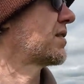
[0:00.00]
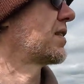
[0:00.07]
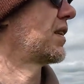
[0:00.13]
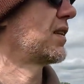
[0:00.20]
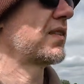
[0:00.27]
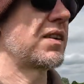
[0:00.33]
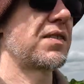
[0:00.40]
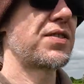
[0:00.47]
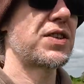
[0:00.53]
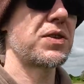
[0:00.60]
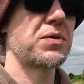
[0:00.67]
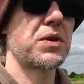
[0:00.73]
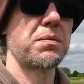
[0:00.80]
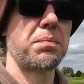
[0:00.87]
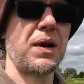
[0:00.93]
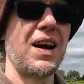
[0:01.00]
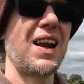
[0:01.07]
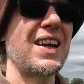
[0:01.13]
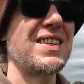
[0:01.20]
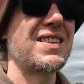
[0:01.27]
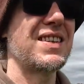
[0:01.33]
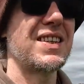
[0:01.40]
So I've still got
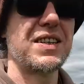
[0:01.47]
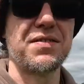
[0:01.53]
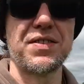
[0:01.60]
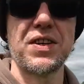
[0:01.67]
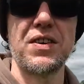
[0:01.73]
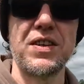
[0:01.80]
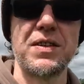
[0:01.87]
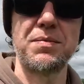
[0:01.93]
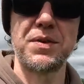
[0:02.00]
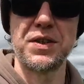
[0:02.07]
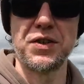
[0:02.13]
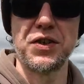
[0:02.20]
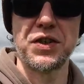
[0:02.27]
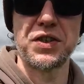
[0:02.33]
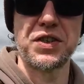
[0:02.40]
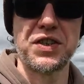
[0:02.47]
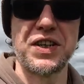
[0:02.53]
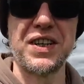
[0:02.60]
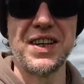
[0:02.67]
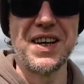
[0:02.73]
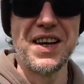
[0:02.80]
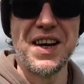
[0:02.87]
plenty of time to just
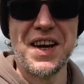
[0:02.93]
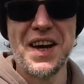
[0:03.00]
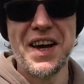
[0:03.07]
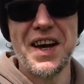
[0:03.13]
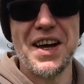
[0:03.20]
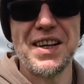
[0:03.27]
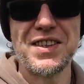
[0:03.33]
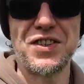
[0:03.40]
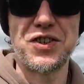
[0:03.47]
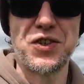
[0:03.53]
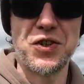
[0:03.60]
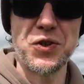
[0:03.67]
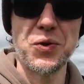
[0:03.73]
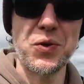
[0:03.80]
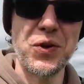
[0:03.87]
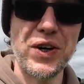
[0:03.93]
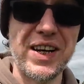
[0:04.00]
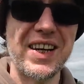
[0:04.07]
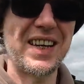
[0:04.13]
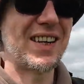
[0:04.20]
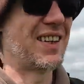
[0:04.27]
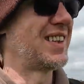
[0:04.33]

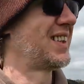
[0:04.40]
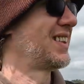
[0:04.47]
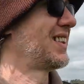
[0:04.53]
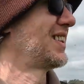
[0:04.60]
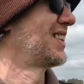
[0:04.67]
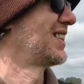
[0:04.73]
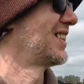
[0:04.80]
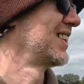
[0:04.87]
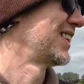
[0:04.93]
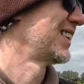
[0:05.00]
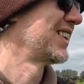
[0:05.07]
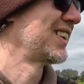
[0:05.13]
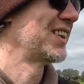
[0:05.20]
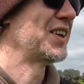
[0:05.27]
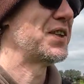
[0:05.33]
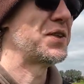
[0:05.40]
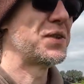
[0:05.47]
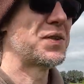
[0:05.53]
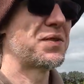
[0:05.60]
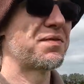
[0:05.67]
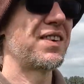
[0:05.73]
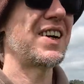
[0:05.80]
enjoy
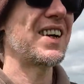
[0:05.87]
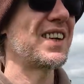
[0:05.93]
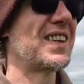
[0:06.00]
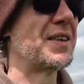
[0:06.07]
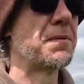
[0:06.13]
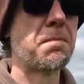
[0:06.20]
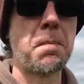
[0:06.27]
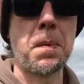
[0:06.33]
Ouse Fen.